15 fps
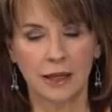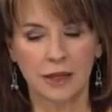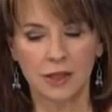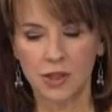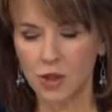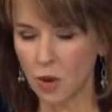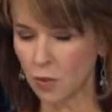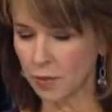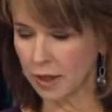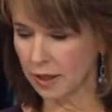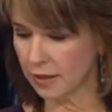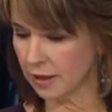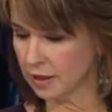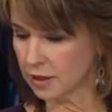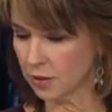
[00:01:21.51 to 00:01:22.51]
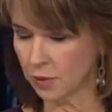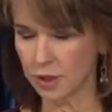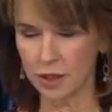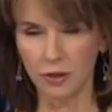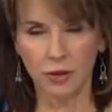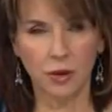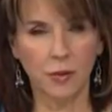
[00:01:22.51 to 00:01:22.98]
so many things that
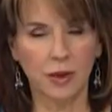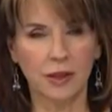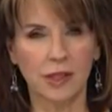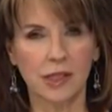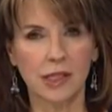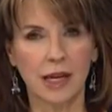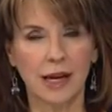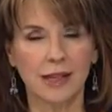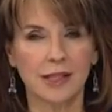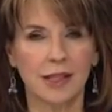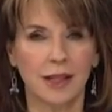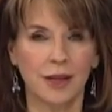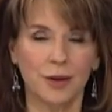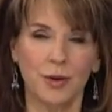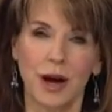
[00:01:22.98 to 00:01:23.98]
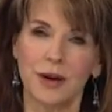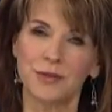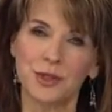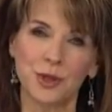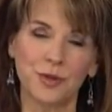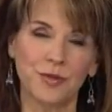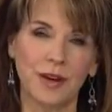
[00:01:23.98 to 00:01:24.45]
we don't know about this case, and then you
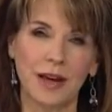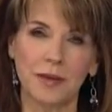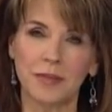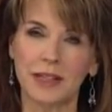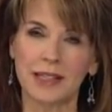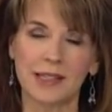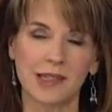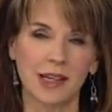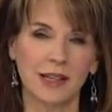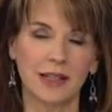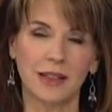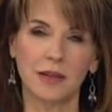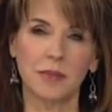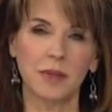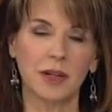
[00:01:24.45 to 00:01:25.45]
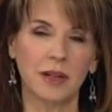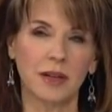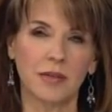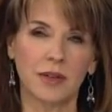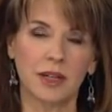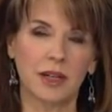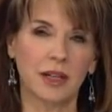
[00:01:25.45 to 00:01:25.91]
have two families, and in the
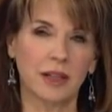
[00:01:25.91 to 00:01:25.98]
middle of it, a